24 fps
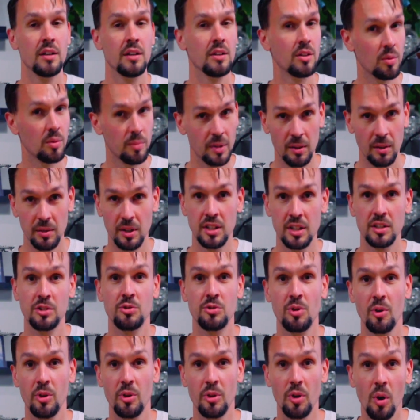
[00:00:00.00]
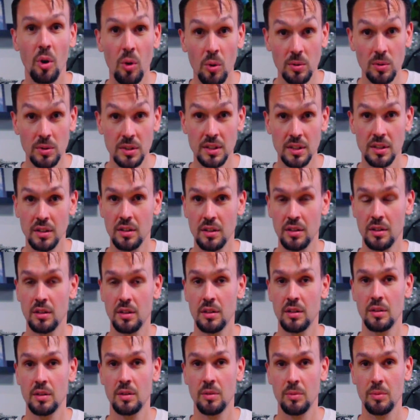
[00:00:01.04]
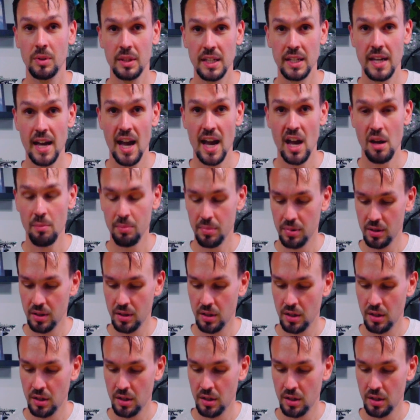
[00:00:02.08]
You'll be able to control those with the app.